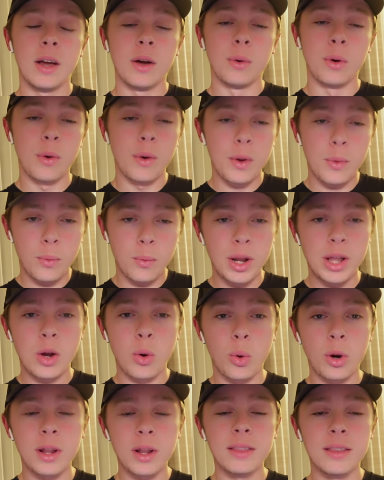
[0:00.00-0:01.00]
We're
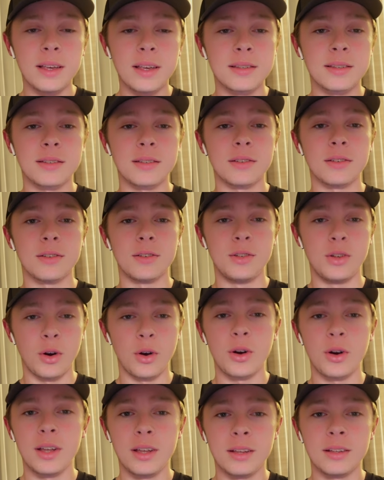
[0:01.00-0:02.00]
recording this
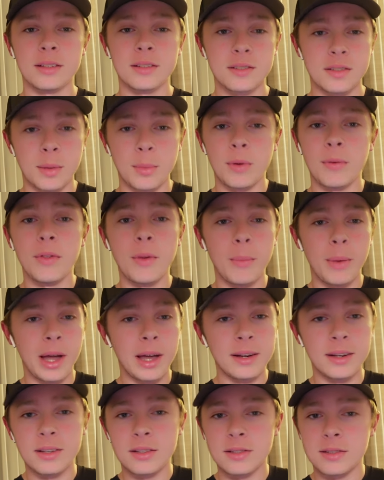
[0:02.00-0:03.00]
during some of the
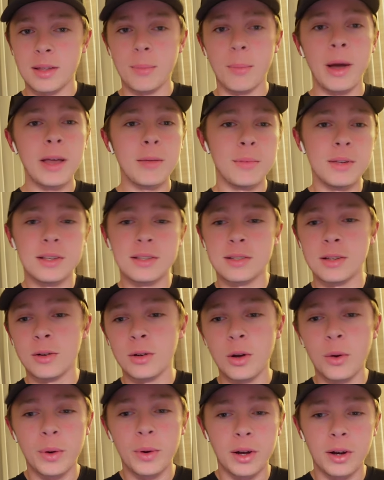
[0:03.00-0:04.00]
madness that might be
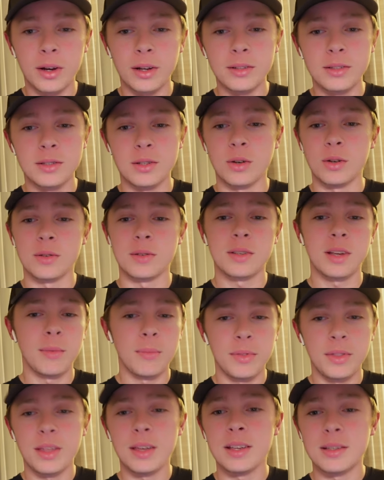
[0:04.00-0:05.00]
still going on, so
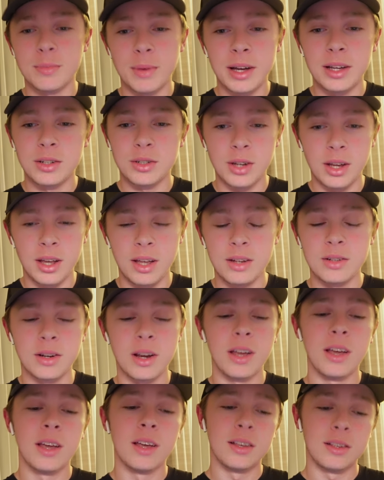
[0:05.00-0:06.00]
some things might change.
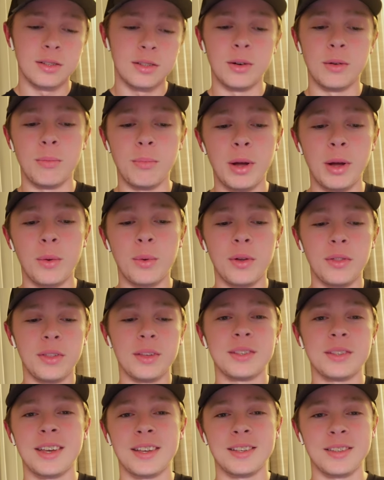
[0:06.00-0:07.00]
So bear with
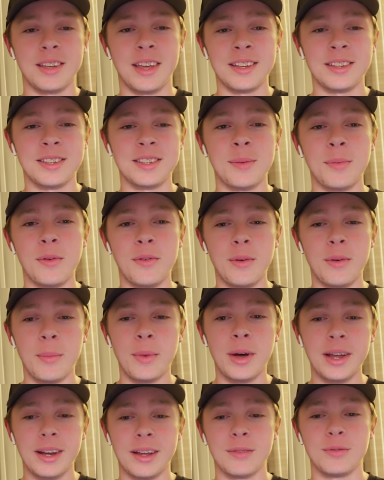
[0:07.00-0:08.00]
us as as some of it
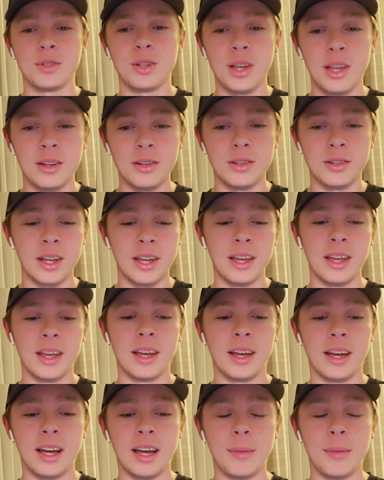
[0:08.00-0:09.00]
might have changed
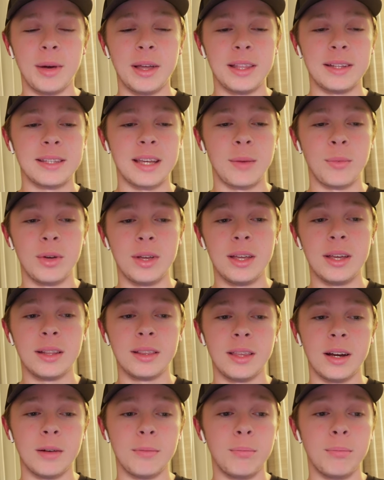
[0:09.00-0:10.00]
uh, by the time we
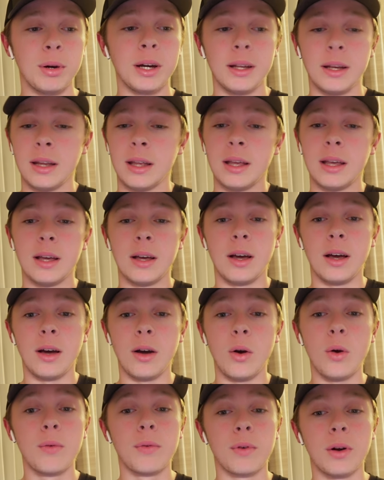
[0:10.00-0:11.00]
get there. But
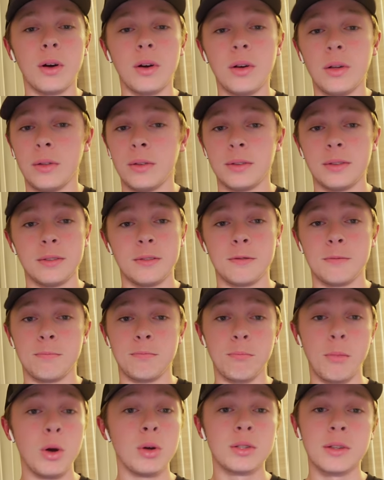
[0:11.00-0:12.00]
uh, overall,
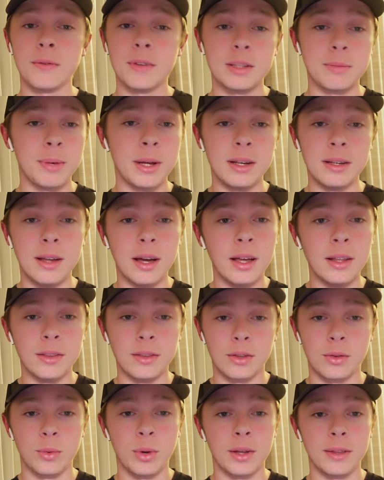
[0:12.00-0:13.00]
most of it's been
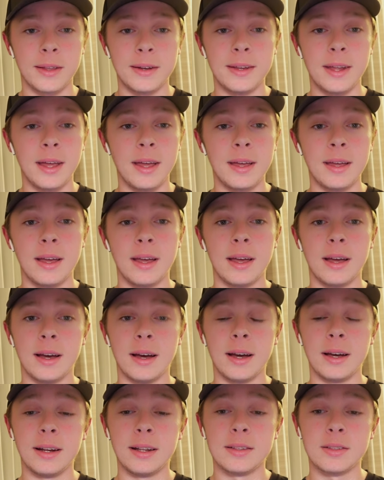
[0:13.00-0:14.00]
done throughout the day,
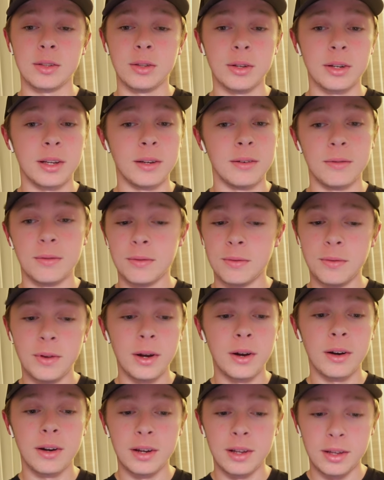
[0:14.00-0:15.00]
uh, and it's looking
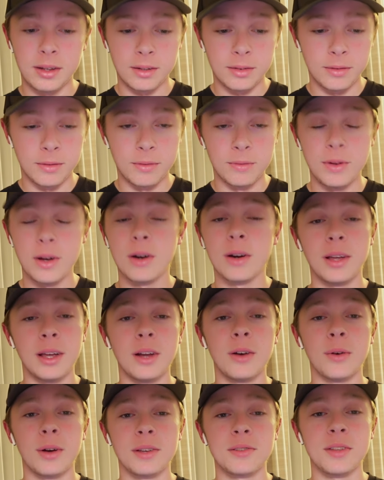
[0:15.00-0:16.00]
very, very
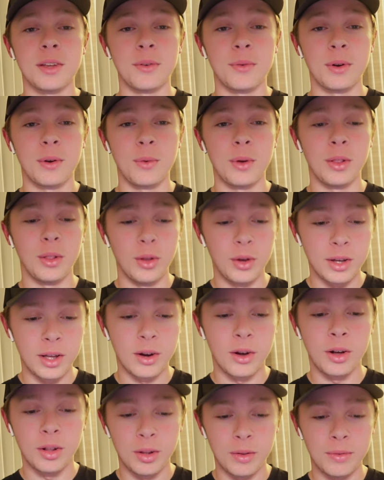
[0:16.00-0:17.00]
interesting when we look at
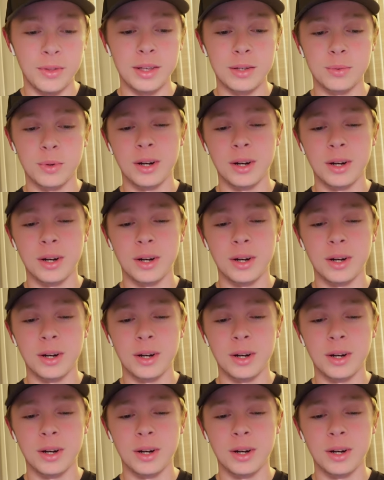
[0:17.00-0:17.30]
all of this.